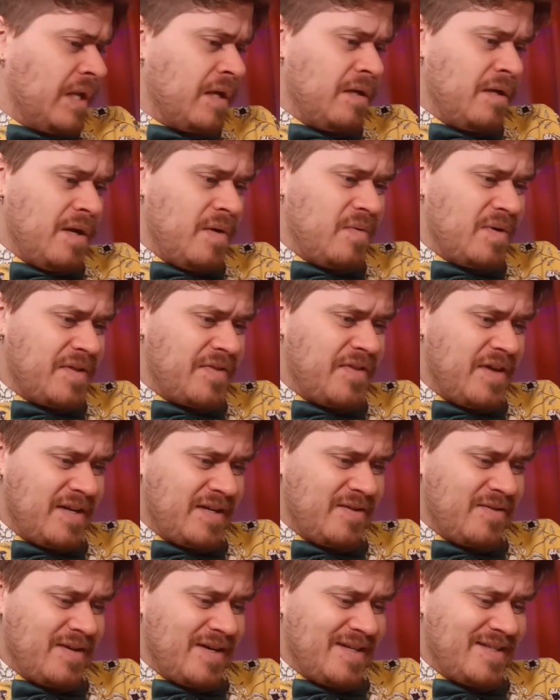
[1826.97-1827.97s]
I want to thank
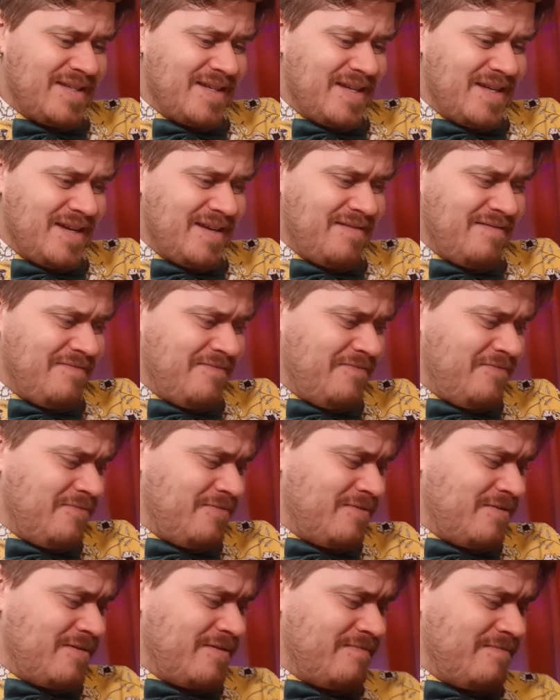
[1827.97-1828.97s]
you guys again
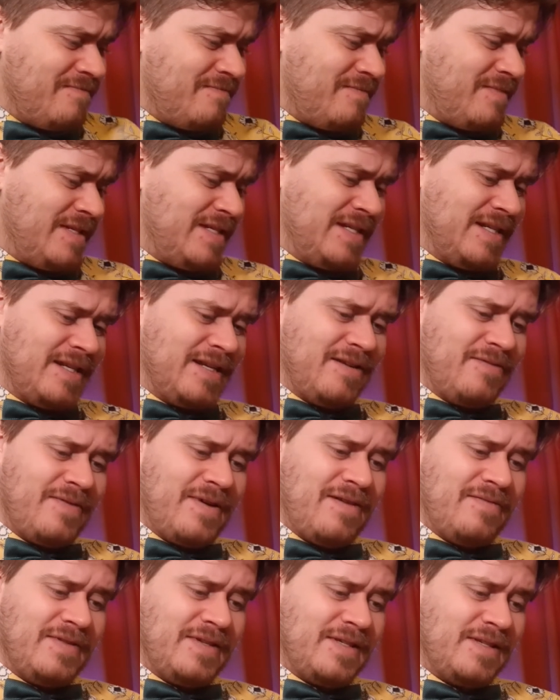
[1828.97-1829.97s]
for sticking
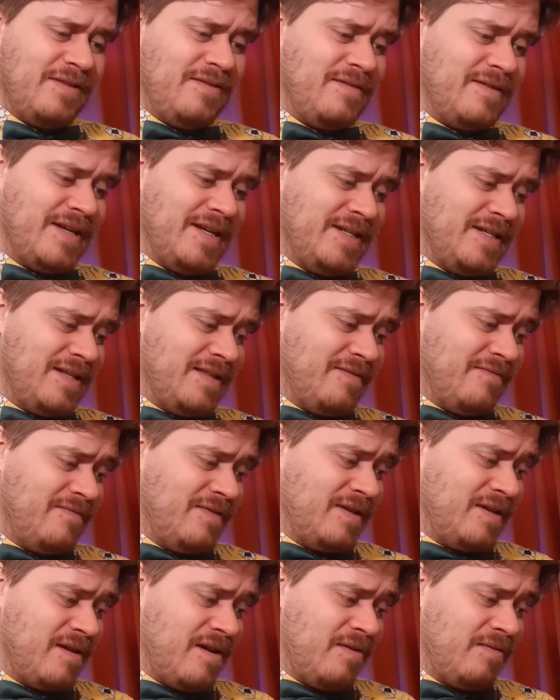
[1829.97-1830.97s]
around this long into the
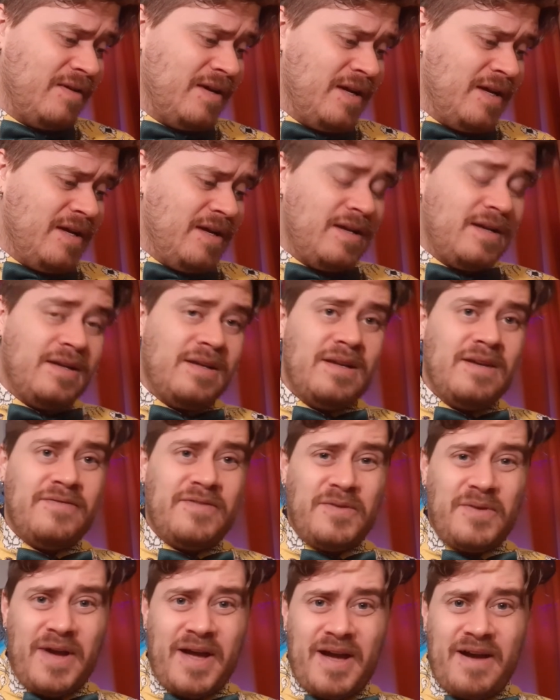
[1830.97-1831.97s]
video, if
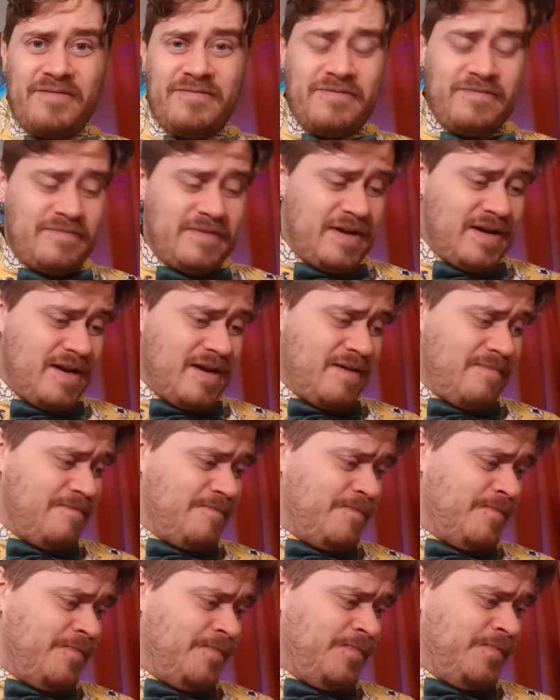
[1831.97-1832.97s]
you have.
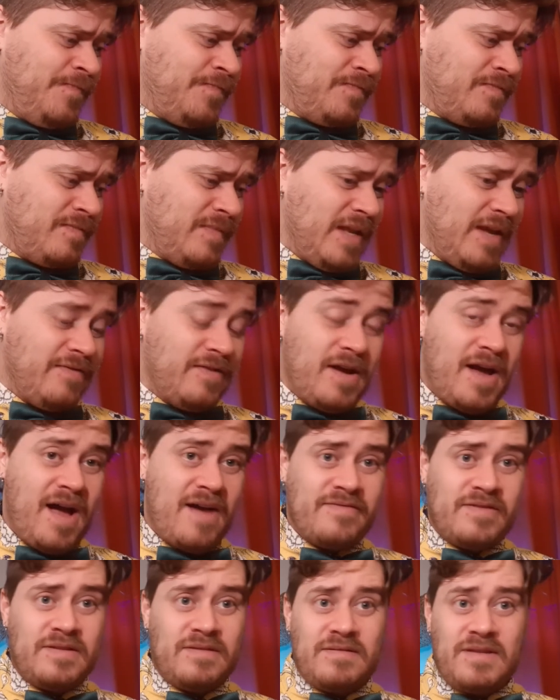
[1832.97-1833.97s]
If you
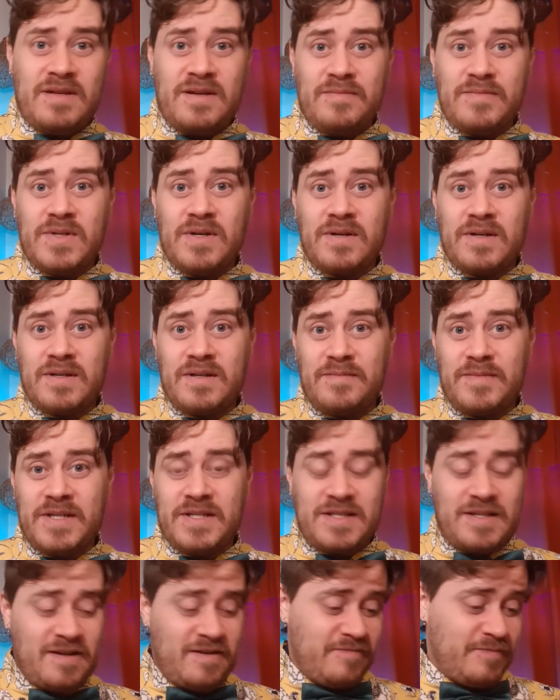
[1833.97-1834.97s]
haven't, then I'm talking to
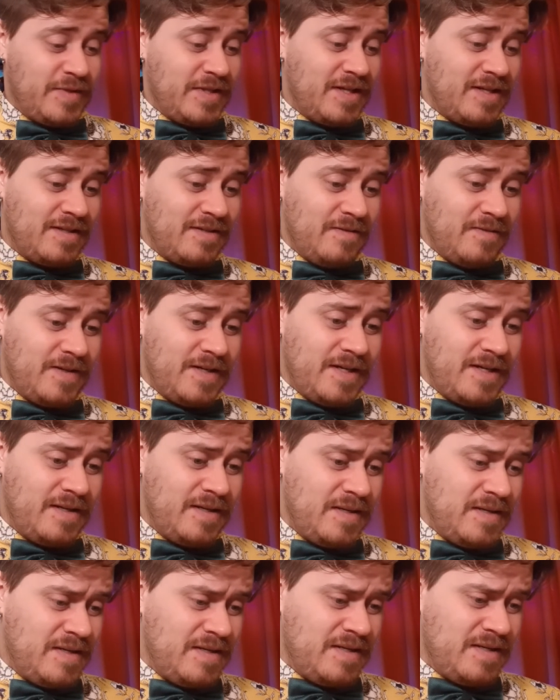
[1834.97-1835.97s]
myself, but that's okay.
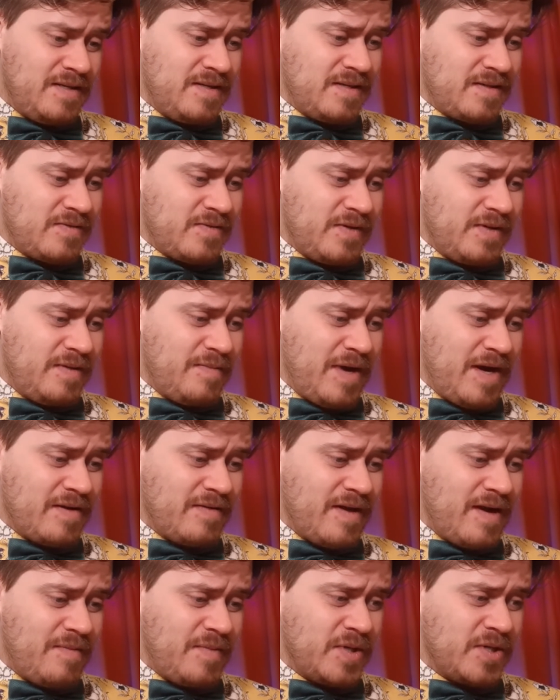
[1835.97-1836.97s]
It doesn't really matter
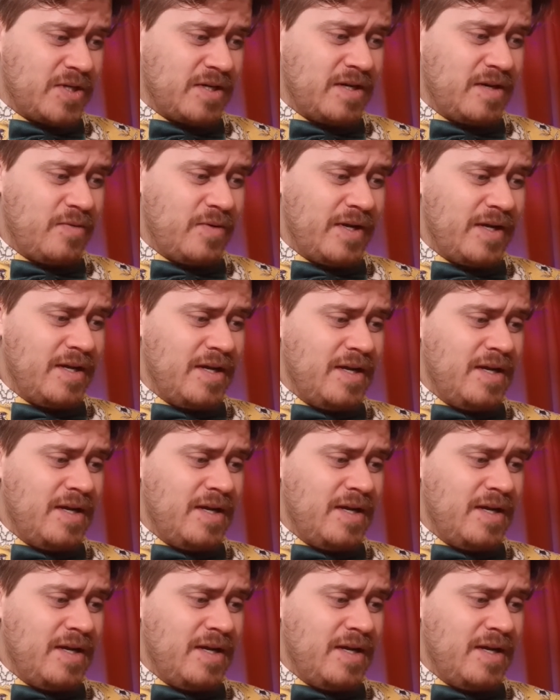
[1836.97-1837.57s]
that much anyway.